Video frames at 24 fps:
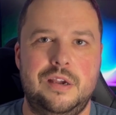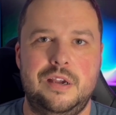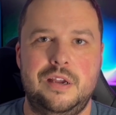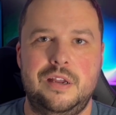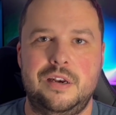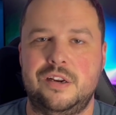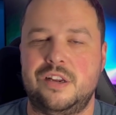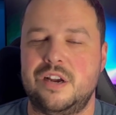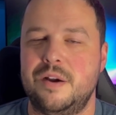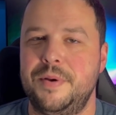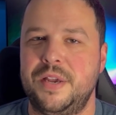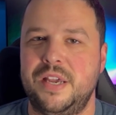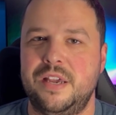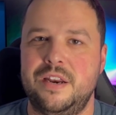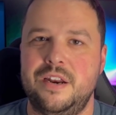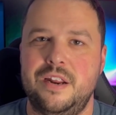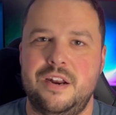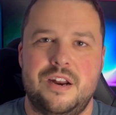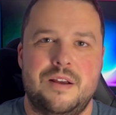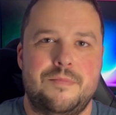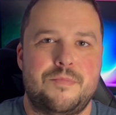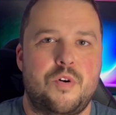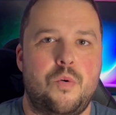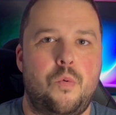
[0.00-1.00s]
And coming in
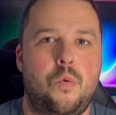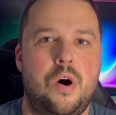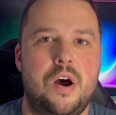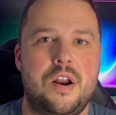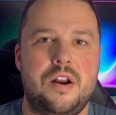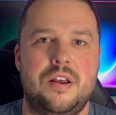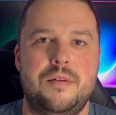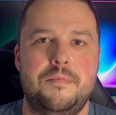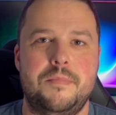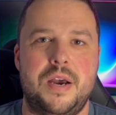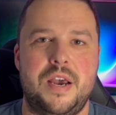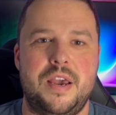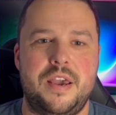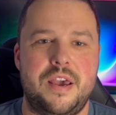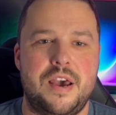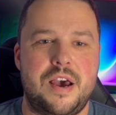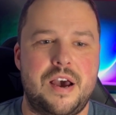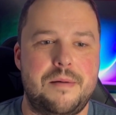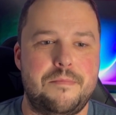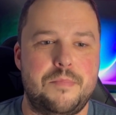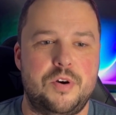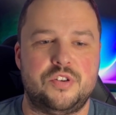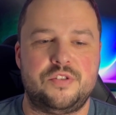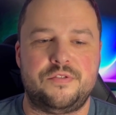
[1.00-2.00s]
at number 1 on
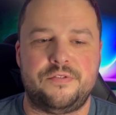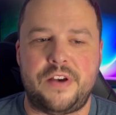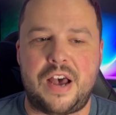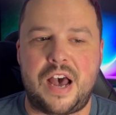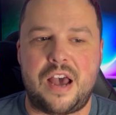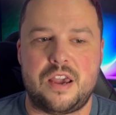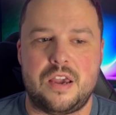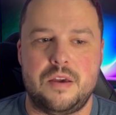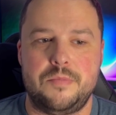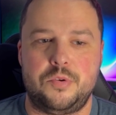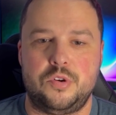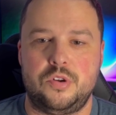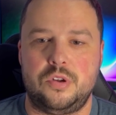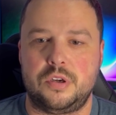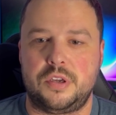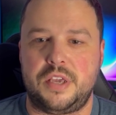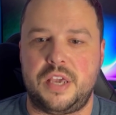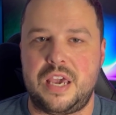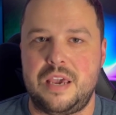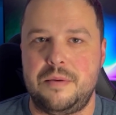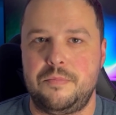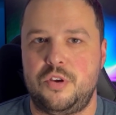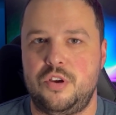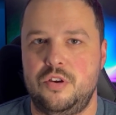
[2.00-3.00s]
my most valuable
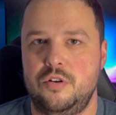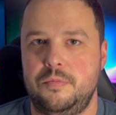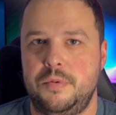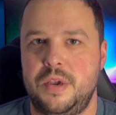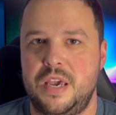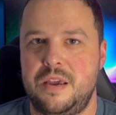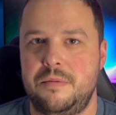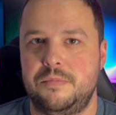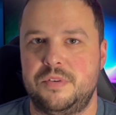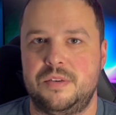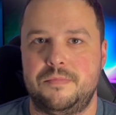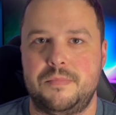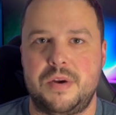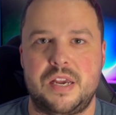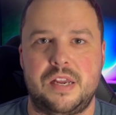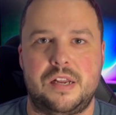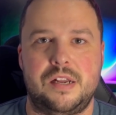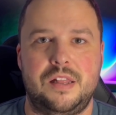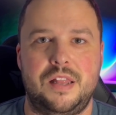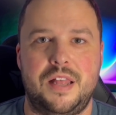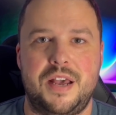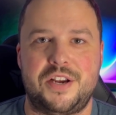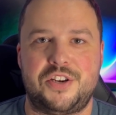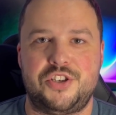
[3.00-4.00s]
GameCube games in my
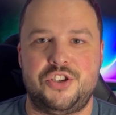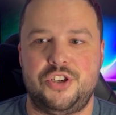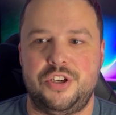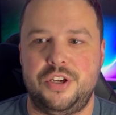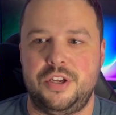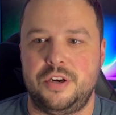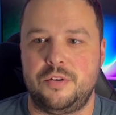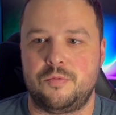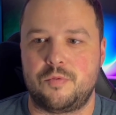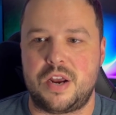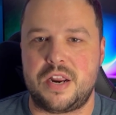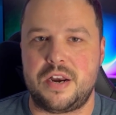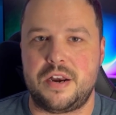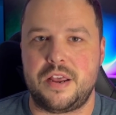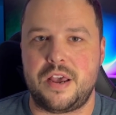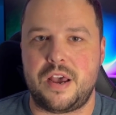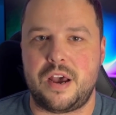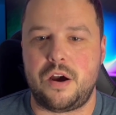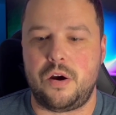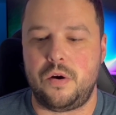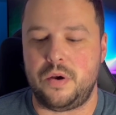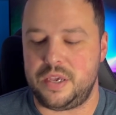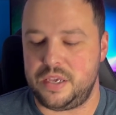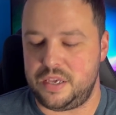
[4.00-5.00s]
collection right
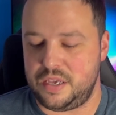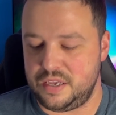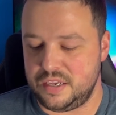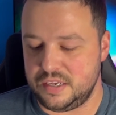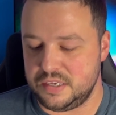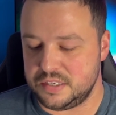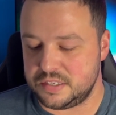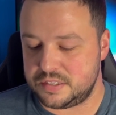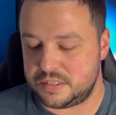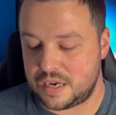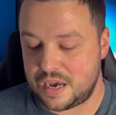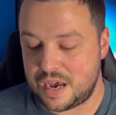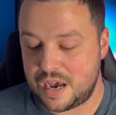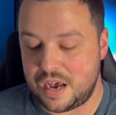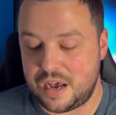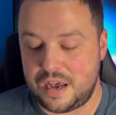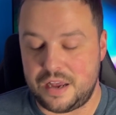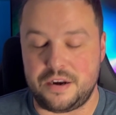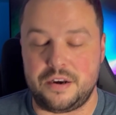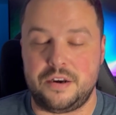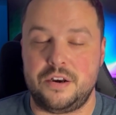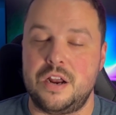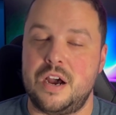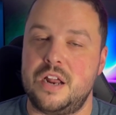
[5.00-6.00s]
now is,
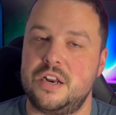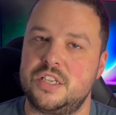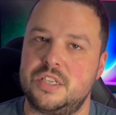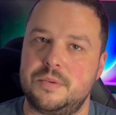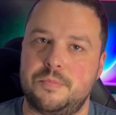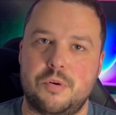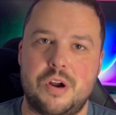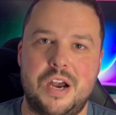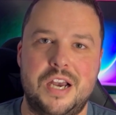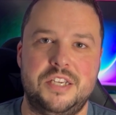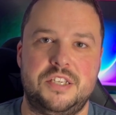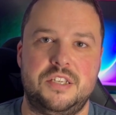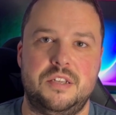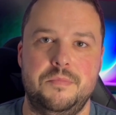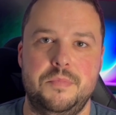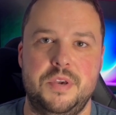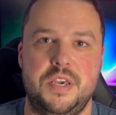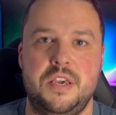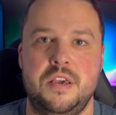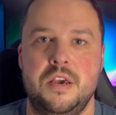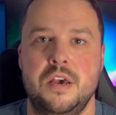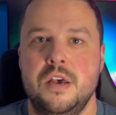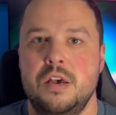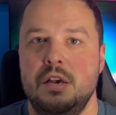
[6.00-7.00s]
not a surprise to
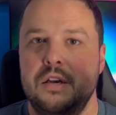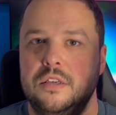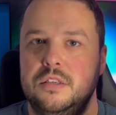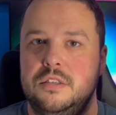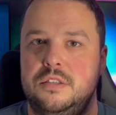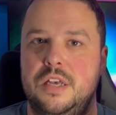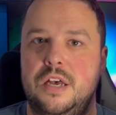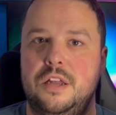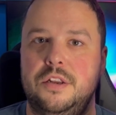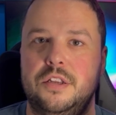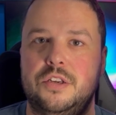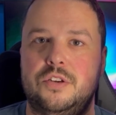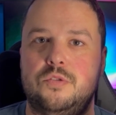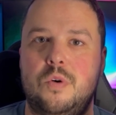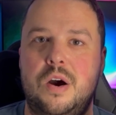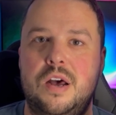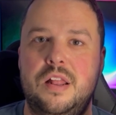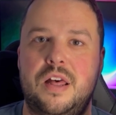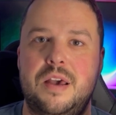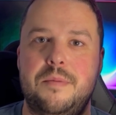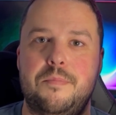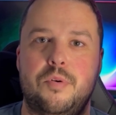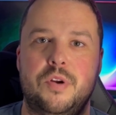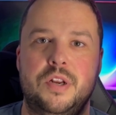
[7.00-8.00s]
me, Zelda
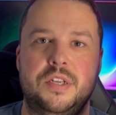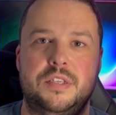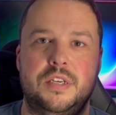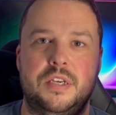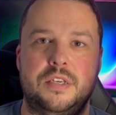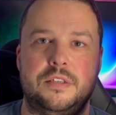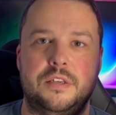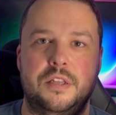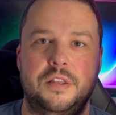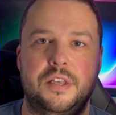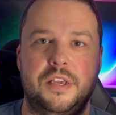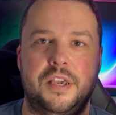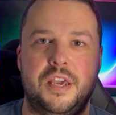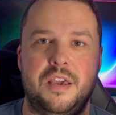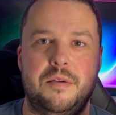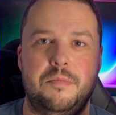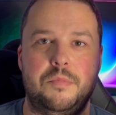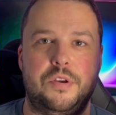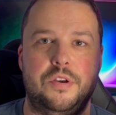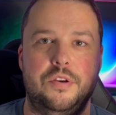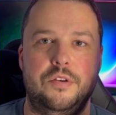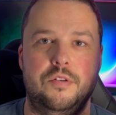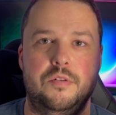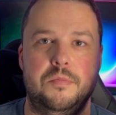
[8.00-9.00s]
Twilight Princess on the
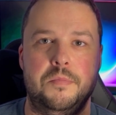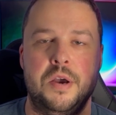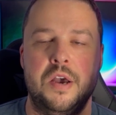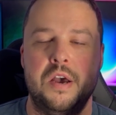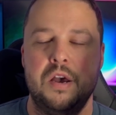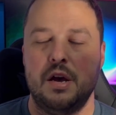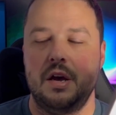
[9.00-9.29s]
GameCube.